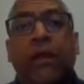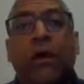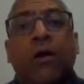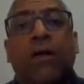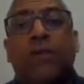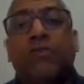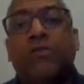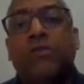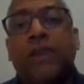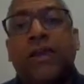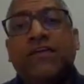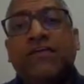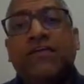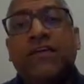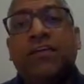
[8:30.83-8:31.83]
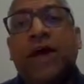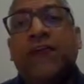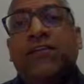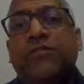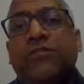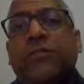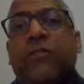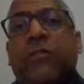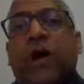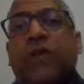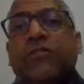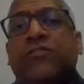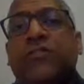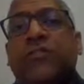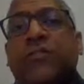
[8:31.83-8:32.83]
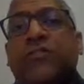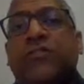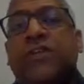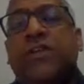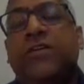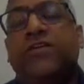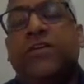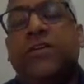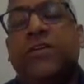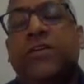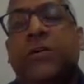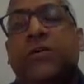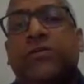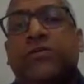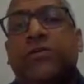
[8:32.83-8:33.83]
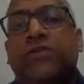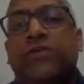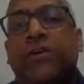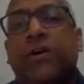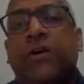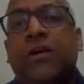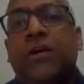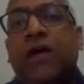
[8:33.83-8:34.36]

All right, so thanks so much for watching these videos on the Yoga Sutra.